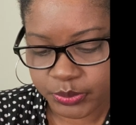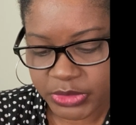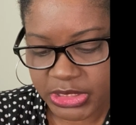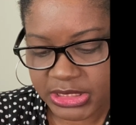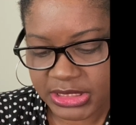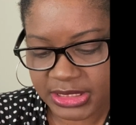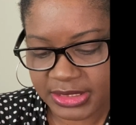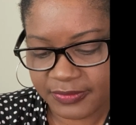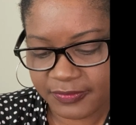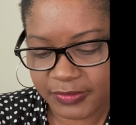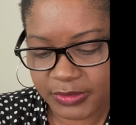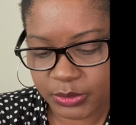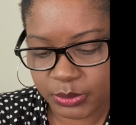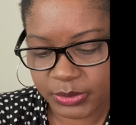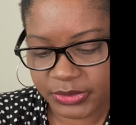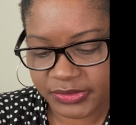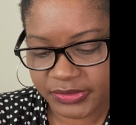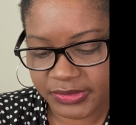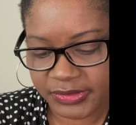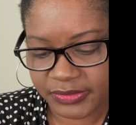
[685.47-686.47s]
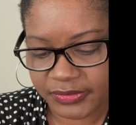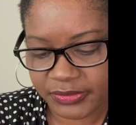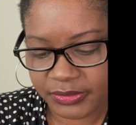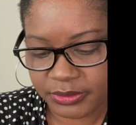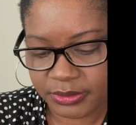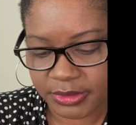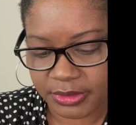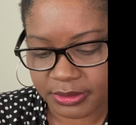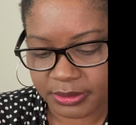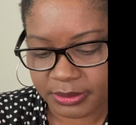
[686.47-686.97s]
the influencers, you
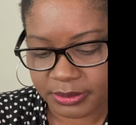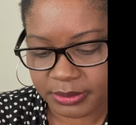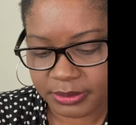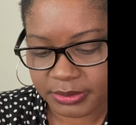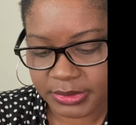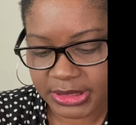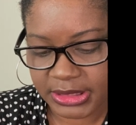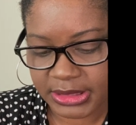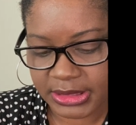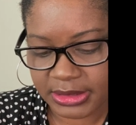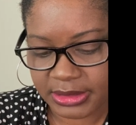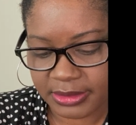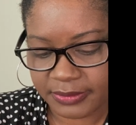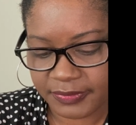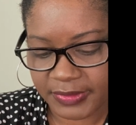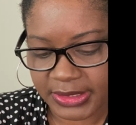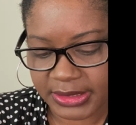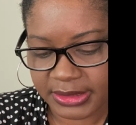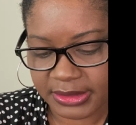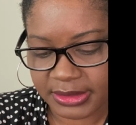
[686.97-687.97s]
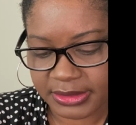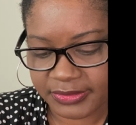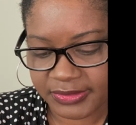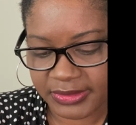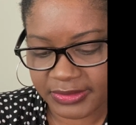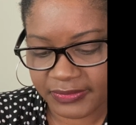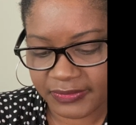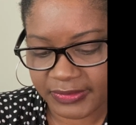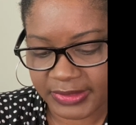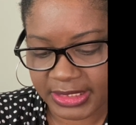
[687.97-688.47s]
know, they get invited to
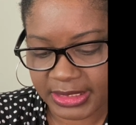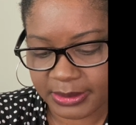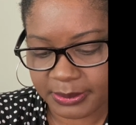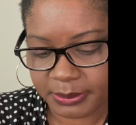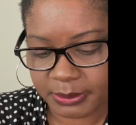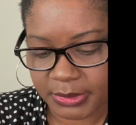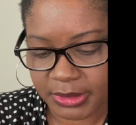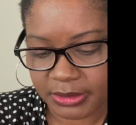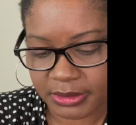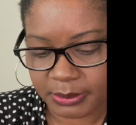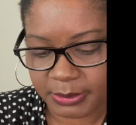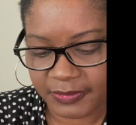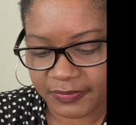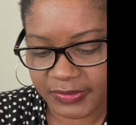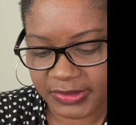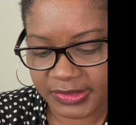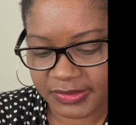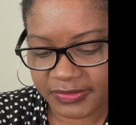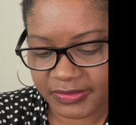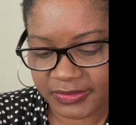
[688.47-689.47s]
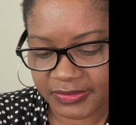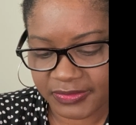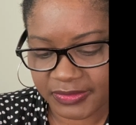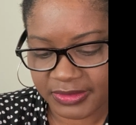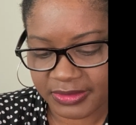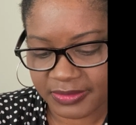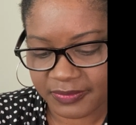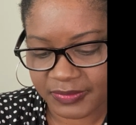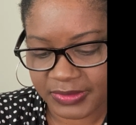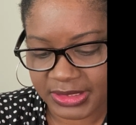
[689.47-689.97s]
the same um events and
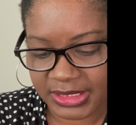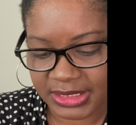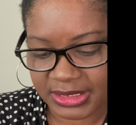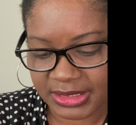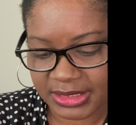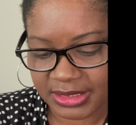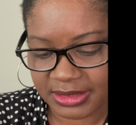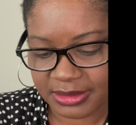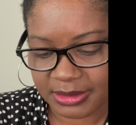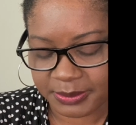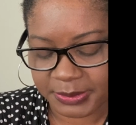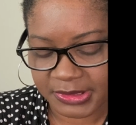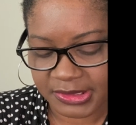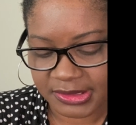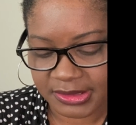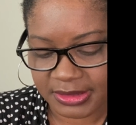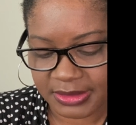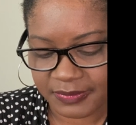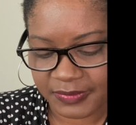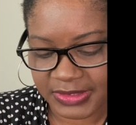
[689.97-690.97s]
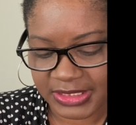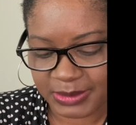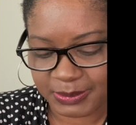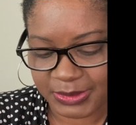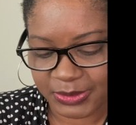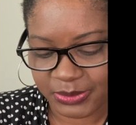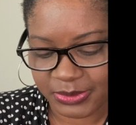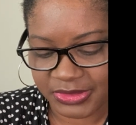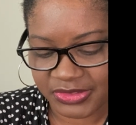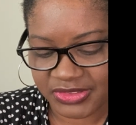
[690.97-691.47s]
stuff and they link up and stuff and they
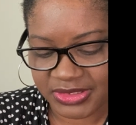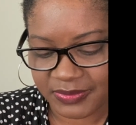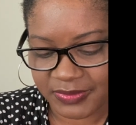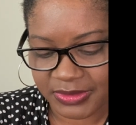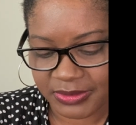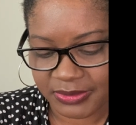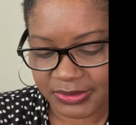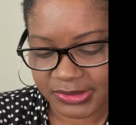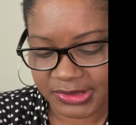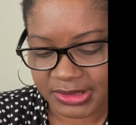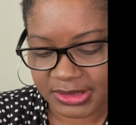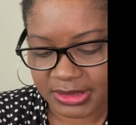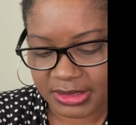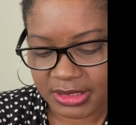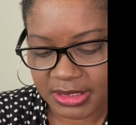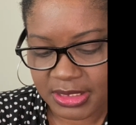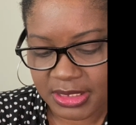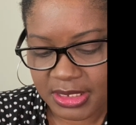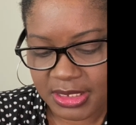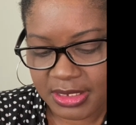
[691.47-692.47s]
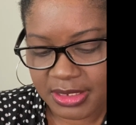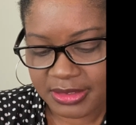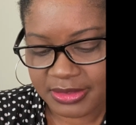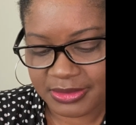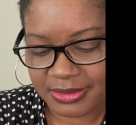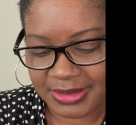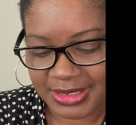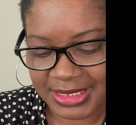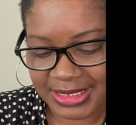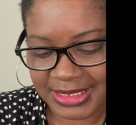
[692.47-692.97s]
be on each other content.
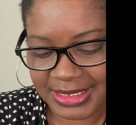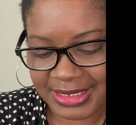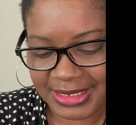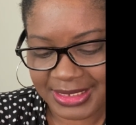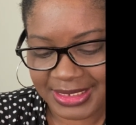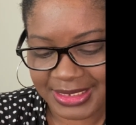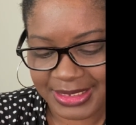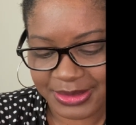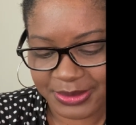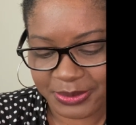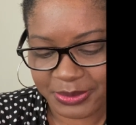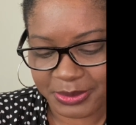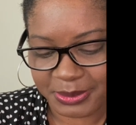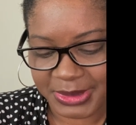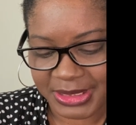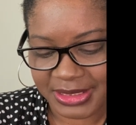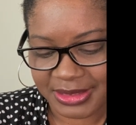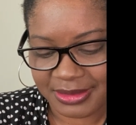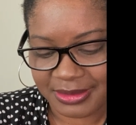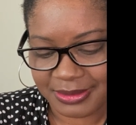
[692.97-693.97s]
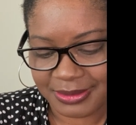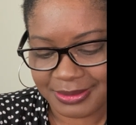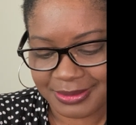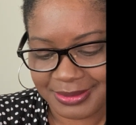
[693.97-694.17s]
Yo, I got hair on my nail.